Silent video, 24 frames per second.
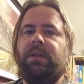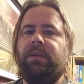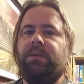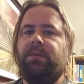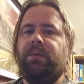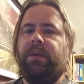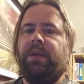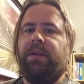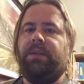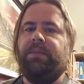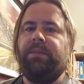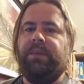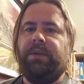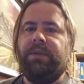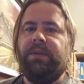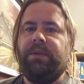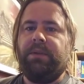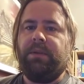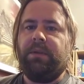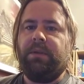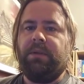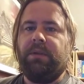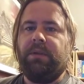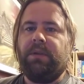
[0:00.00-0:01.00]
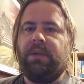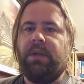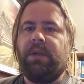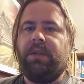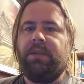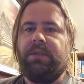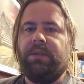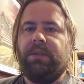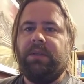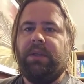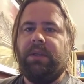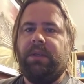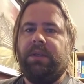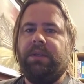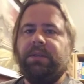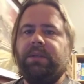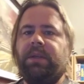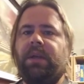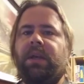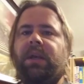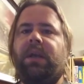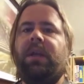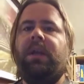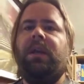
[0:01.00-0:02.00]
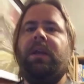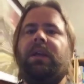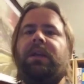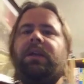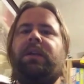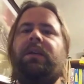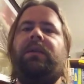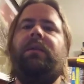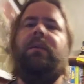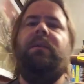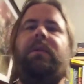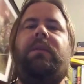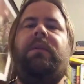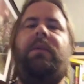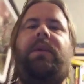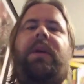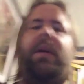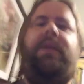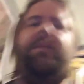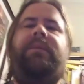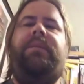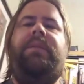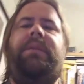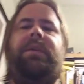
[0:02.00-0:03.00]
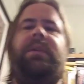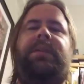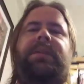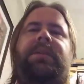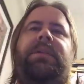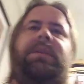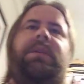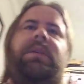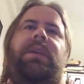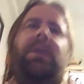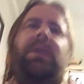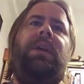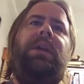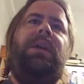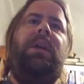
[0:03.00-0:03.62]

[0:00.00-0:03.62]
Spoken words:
It's why it's mentioned constantly, is you have this